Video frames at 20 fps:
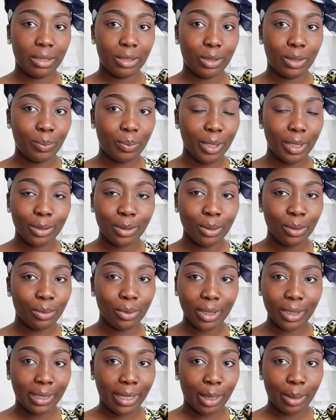Your place don't
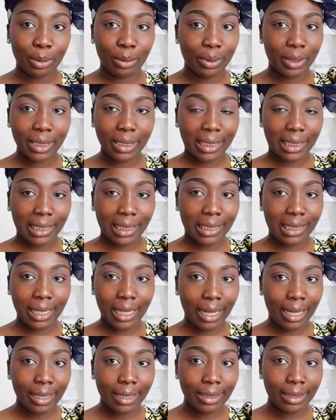run down already.
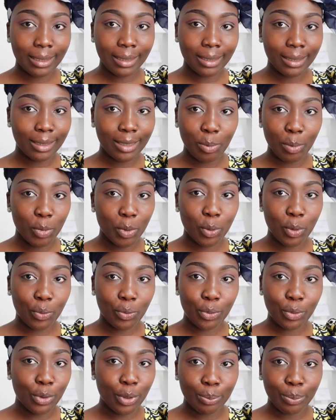Like, not me good
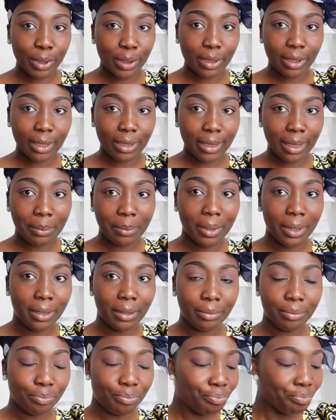room with business, I
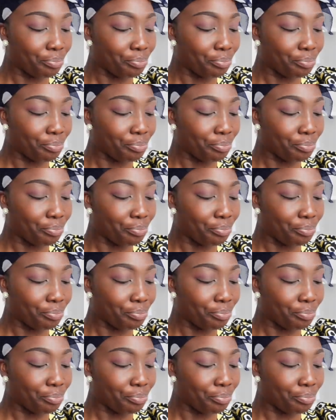be.